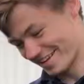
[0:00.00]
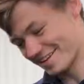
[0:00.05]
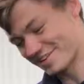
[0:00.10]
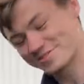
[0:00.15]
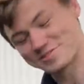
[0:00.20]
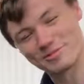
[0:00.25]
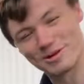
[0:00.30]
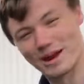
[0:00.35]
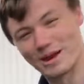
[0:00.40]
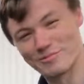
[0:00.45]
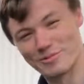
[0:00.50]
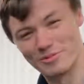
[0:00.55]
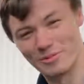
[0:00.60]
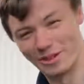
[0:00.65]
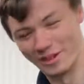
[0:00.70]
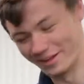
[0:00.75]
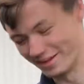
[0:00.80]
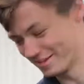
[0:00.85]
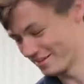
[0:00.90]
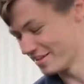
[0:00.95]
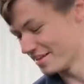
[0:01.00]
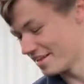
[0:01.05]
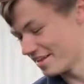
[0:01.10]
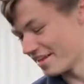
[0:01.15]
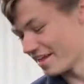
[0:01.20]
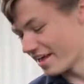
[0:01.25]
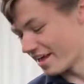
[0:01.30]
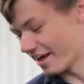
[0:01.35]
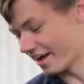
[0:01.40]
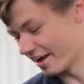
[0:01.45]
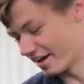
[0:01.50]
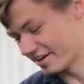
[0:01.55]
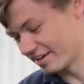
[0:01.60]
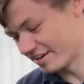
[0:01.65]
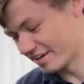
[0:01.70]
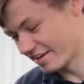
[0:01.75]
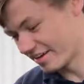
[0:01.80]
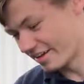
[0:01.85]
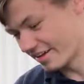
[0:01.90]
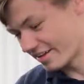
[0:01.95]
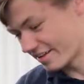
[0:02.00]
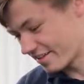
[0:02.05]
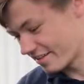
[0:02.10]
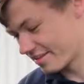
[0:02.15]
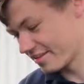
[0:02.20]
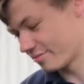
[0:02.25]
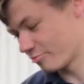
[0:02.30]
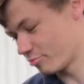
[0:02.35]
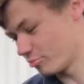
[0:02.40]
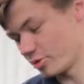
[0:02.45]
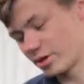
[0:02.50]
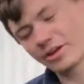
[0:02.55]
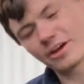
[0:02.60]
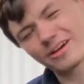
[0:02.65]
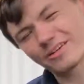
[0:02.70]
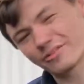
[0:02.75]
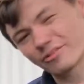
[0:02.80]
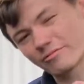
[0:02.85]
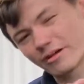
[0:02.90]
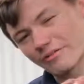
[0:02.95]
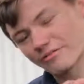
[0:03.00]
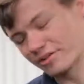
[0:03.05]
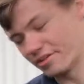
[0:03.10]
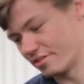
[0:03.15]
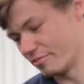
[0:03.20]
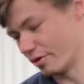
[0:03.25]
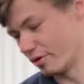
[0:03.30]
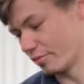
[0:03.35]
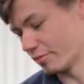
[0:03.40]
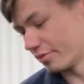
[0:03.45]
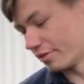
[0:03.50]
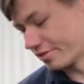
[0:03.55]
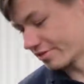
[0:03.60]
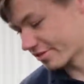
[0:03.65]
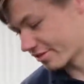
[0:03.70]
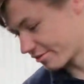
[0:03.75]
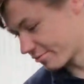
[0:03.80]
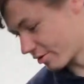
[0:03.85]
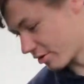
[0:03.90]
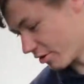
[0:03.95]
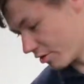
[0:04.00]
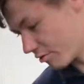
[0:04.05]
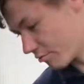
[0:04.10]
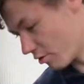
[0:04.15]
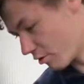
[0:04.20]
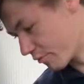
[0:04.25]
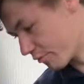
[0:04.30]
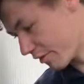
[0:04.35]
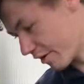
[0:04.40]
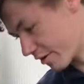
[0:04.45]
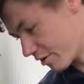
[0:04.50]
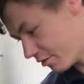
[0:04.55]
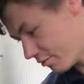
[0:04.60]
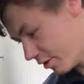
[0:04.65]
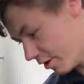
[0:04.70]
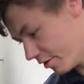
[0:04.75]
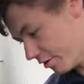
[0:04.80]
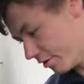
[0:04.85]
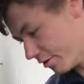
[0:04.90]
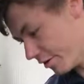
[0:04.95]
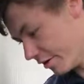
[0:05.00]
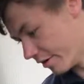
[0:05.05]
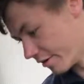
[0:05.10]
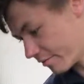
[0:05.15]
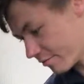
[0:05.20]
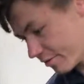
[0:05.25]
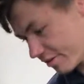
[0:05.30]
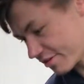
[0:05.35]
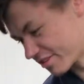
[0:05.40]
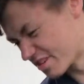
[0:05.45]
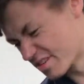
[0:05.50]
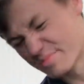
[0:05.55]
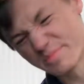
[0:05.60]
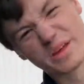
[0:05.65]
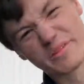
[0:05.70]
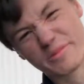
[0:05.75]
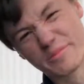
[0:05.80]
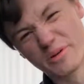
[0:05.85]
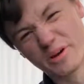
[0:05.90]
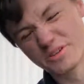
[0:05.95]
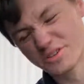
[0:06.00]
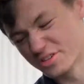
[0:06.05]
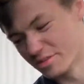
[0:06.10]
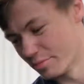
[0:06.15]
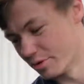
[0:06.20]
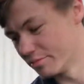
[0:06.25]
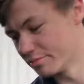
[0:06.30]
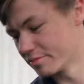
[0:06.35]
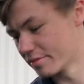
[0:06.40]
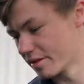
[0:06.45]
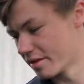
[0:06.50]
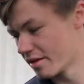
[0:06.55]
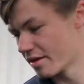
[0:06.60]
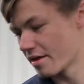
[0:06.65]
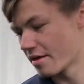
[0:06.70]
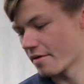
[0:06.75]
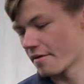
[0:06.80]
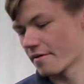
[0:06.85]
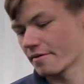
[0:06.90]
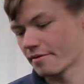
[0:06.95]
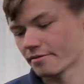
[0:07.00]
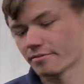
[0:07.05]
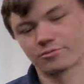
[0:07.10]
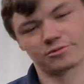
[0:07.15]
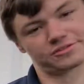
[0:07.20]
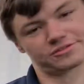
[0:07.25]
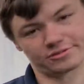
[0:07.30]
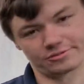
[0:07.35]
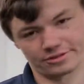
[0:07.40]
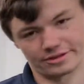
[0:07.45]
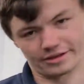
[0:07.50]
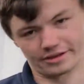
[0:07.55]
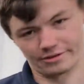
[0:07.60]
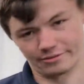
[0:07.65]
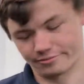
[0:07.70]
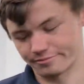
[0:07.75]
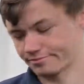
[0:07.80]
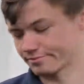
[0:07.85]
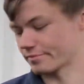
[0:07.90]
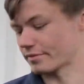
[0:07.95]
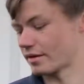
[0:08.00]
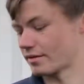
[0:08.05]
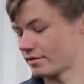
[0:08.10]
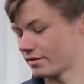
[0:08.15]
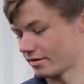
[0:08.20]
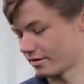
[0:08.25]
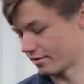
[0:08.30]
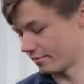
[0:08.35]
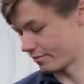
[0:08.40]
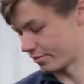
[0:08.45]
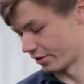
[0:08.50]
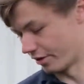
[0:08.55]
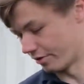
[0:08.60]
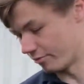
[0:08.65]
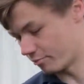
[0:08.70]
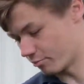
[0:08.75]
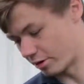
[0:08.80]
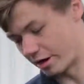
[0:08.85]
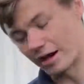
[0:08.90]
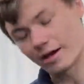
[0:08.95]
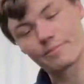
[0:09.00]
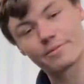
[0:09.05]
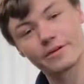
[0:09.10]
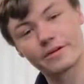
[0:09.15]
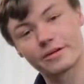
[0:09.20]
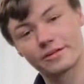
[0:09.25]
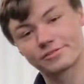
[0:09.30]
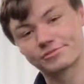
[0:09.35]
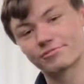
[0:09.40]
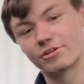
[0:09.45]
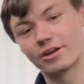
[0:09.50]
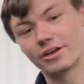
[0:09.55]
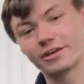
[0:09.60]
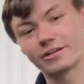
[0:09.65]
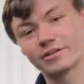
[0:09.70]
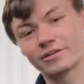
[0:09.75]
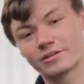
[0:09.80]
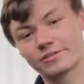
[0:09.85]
So we're happy about that. And we don't have it revving at the moment, but that's because we got the wrong vacuum line on there. This is a bit of a bodge at the moment. We'll sort that out. But we're happy, it's running.